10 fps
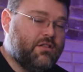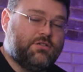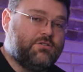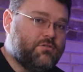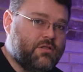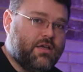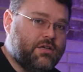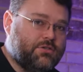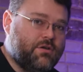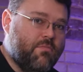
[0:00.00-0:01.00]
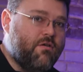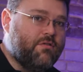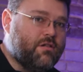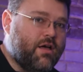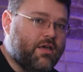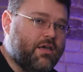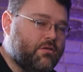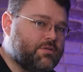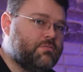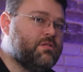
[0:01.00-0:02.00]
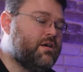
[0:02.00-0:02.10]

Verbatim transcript: unless you're doing like extreme overclocking or something